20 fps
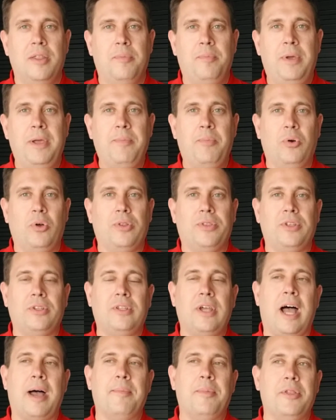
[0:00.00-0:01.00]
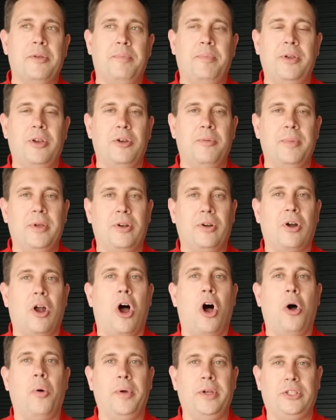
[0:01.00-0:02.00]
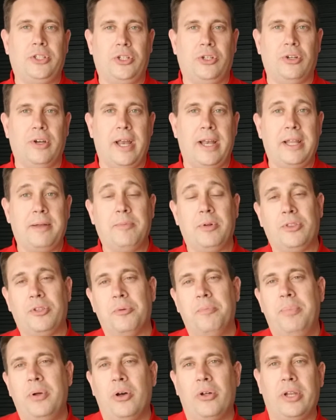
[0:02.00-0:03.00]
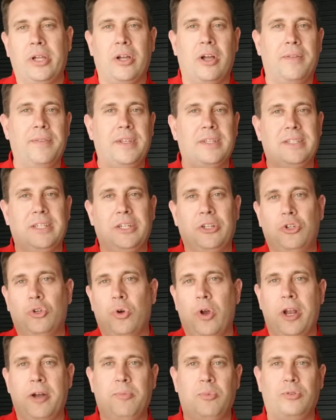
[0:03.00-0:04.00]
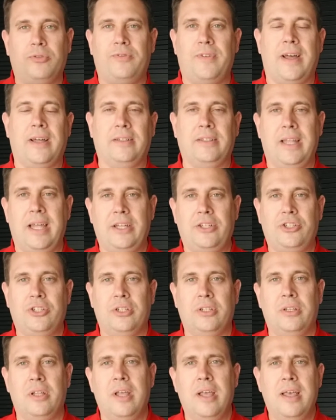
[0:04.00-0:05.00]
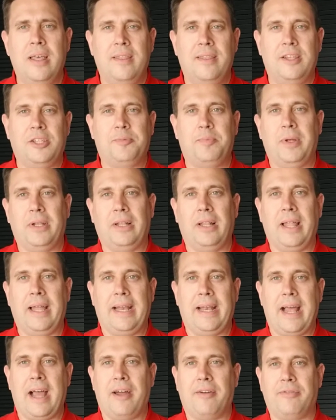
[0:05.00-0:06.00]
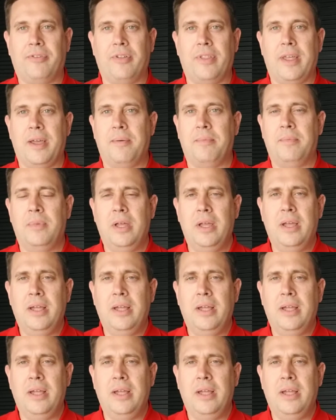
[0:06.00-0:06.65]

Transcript: People at the top of the pyramid are always creating, but they're building on this incredible foundation that's been laid out for them.